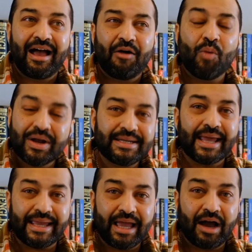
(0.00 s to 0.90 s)
one
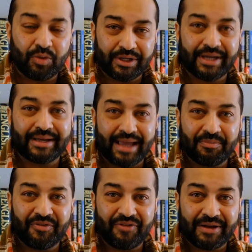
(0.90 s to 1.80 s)
day I will get a
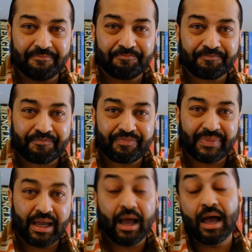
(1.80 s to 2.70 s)
camper van.
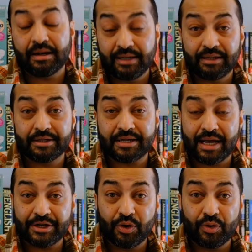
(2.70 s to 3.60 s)
Little did
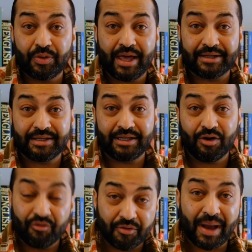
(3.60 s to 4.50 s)
I know that the
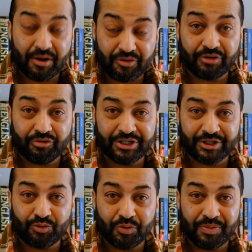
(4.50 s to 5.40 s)
overpowering
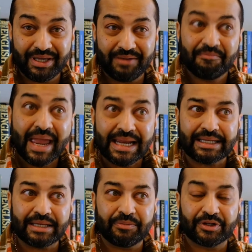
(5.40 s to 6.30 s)
reason would be
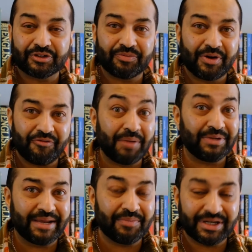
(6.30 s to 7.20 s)
mainly because of my
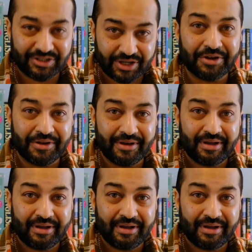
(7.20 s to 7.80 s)
family and my son,